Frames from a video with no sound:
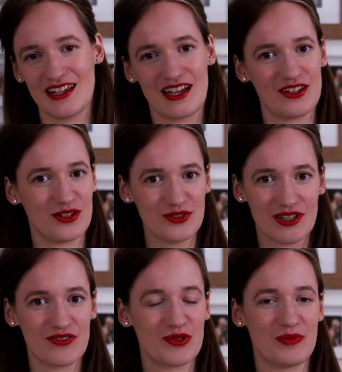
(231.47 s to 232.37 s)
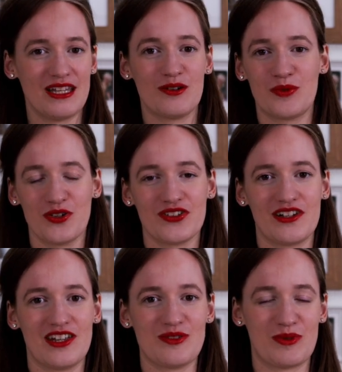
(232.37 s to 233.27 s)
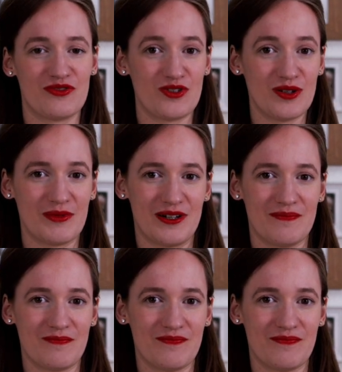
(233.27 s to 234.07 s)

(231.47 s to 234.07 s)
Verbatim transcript: I don't have to be a world-class performer.